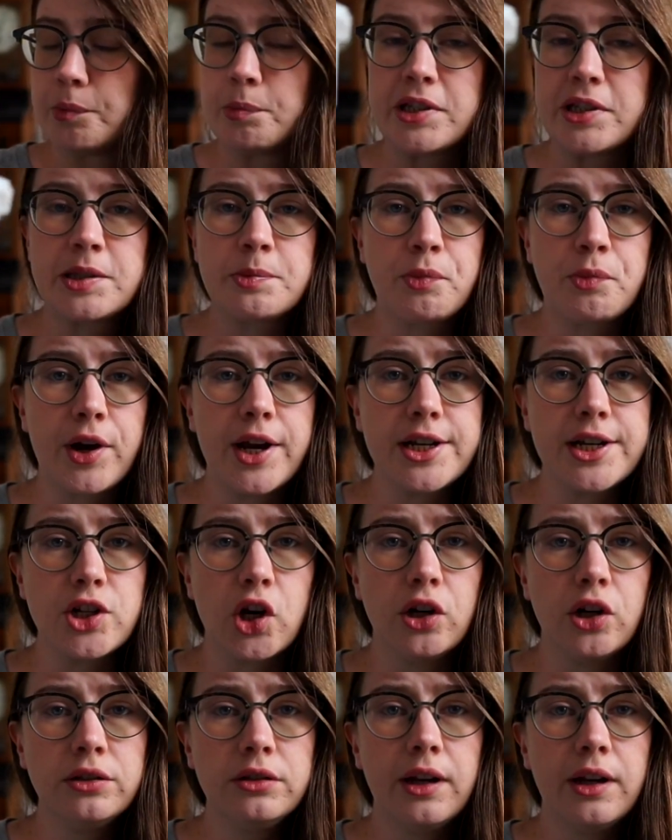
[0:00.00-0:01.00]
be sprayed
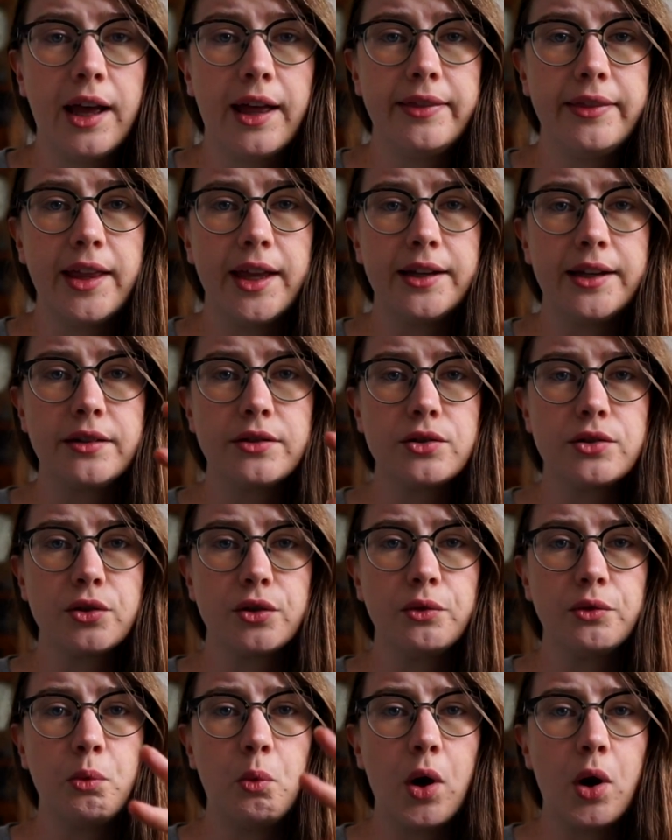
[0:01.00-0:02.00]
on and then sort
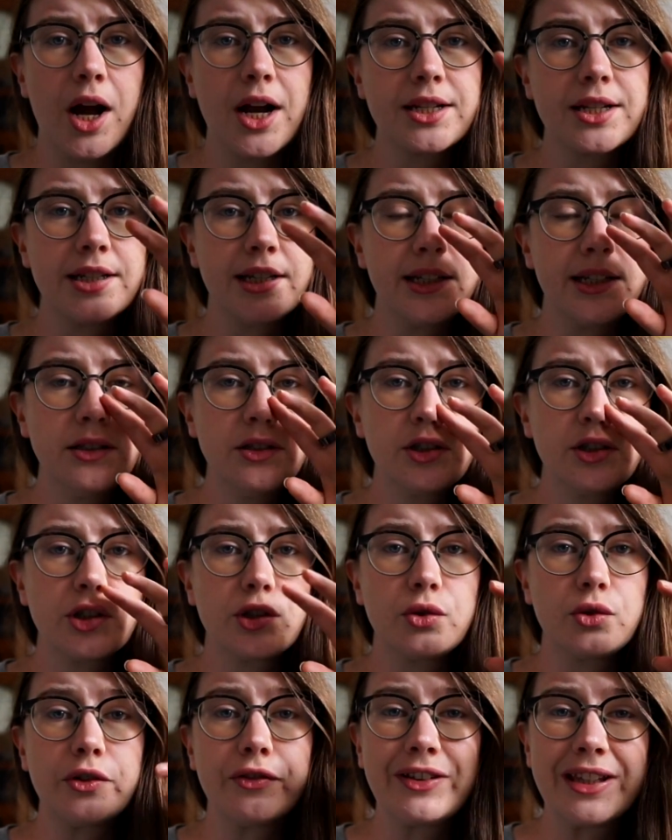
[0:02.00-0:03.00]
of worked in to
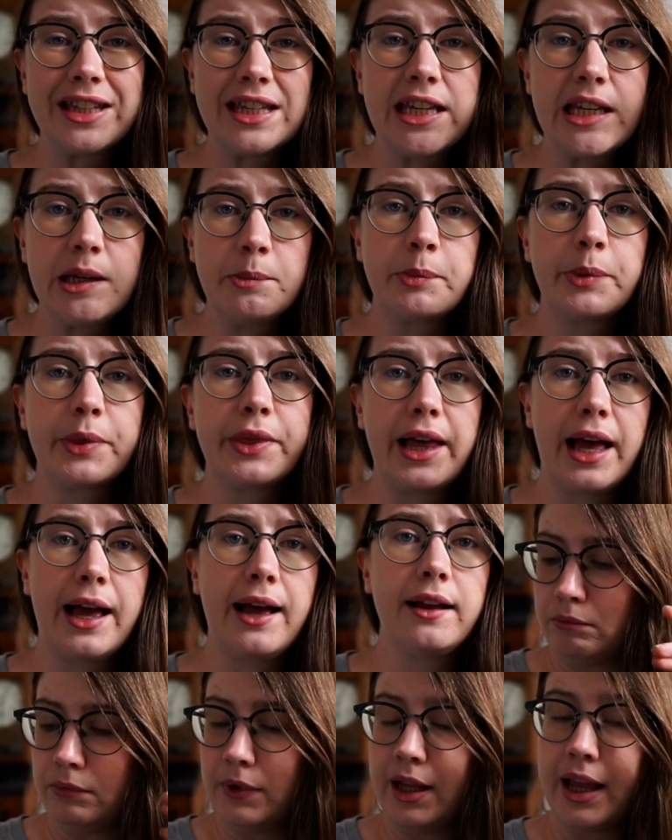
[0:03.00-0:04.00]
sort of keep that
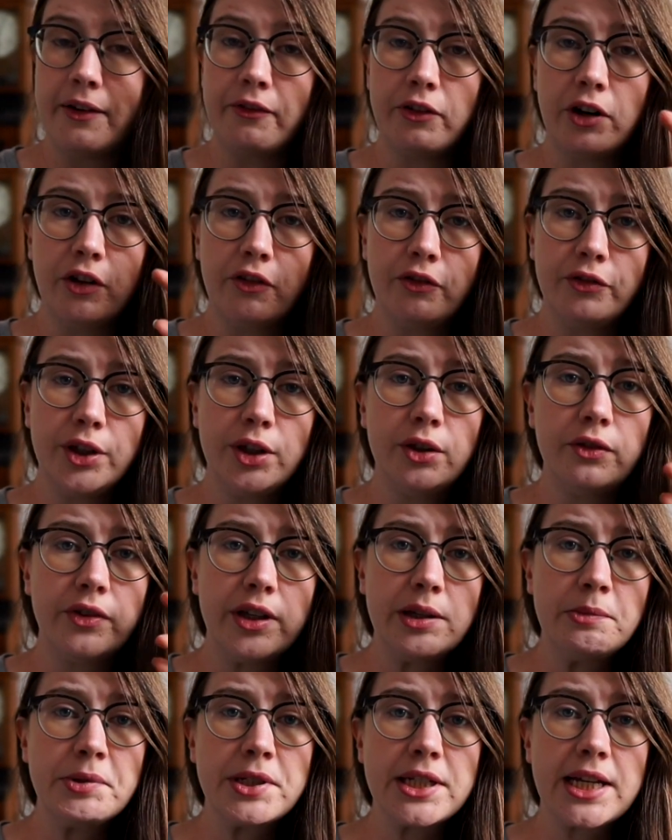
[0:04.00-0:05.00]
level of
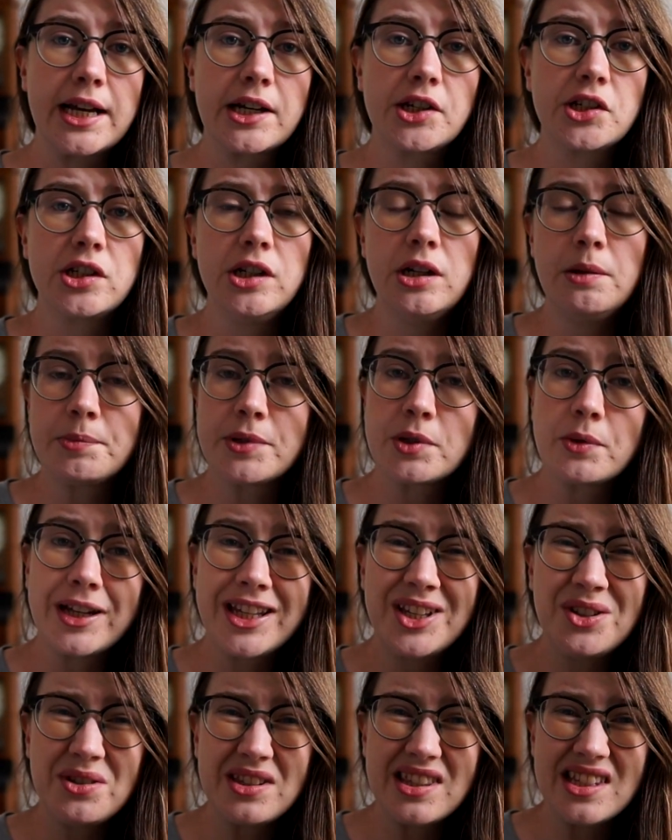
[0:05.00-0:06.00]
UV protection up. So I
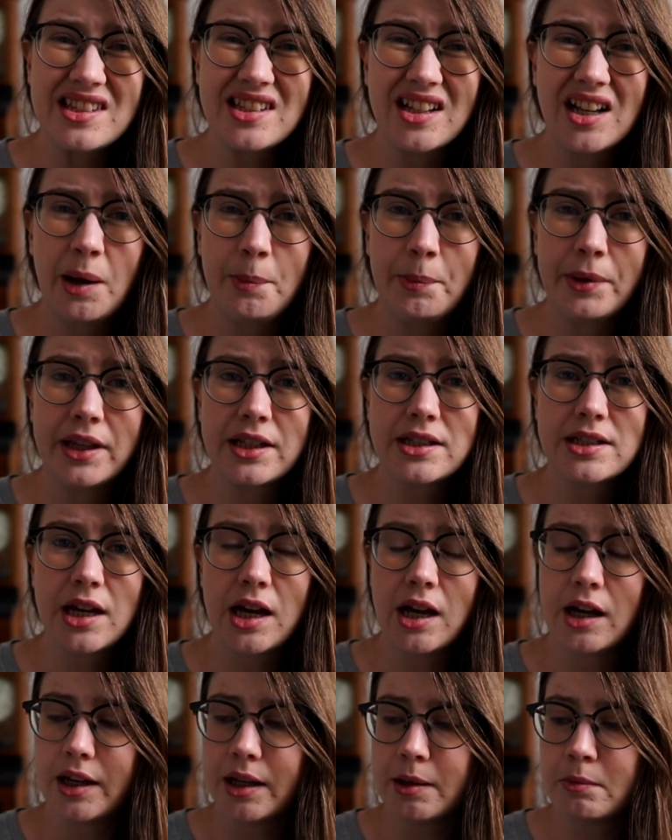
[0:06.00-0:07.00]
used this a couple of
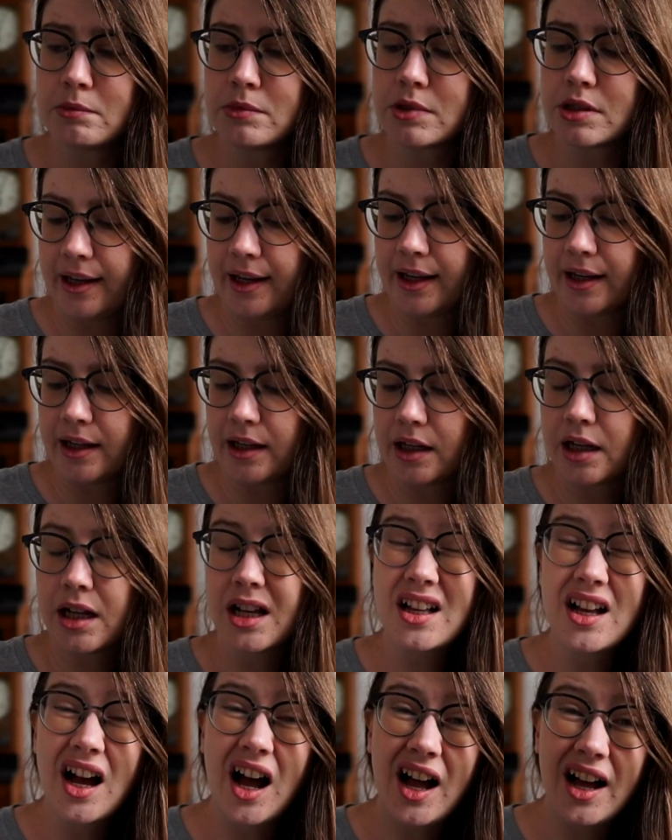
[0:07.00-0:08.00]
times. It
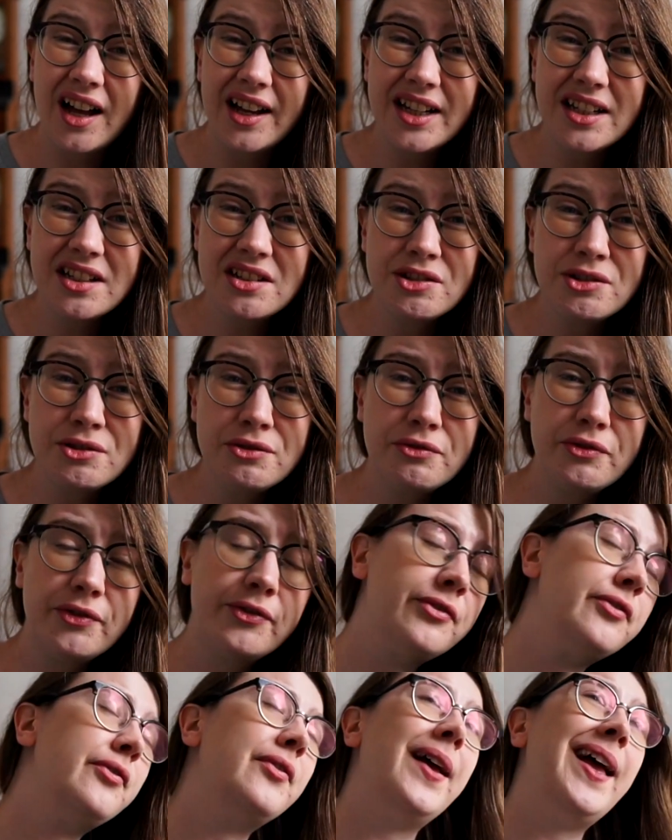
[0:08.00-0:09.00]
kind of
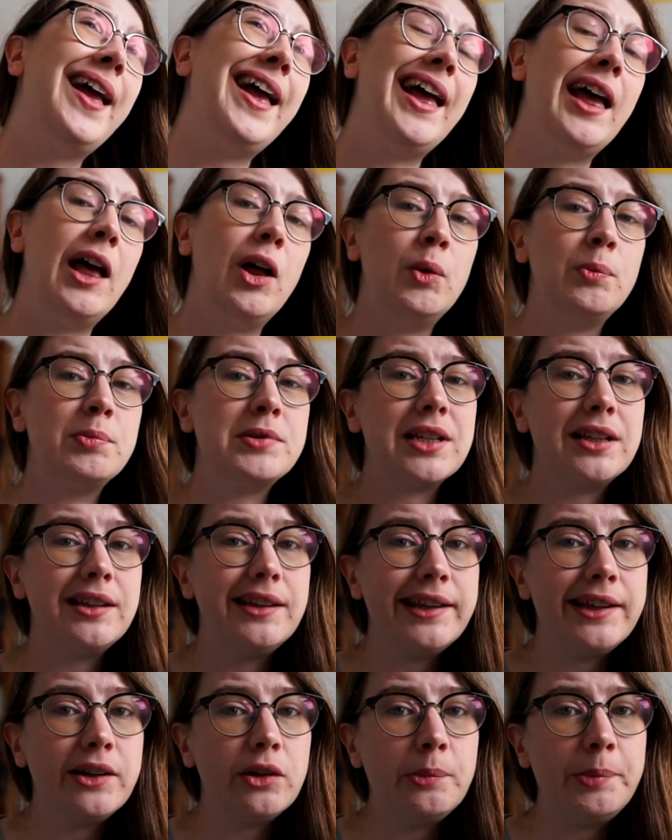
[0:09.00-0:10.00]
helped a
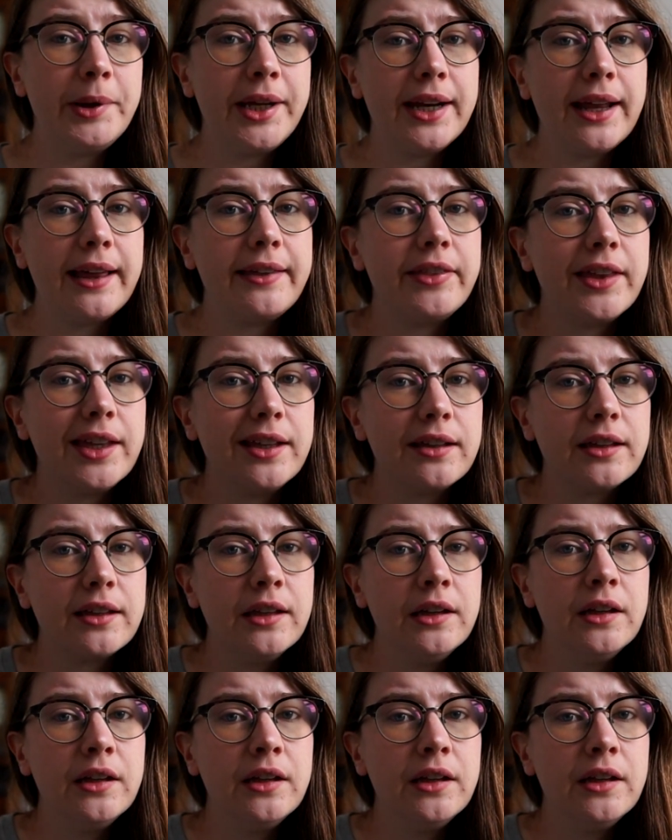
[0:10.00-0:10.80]
little bit. I think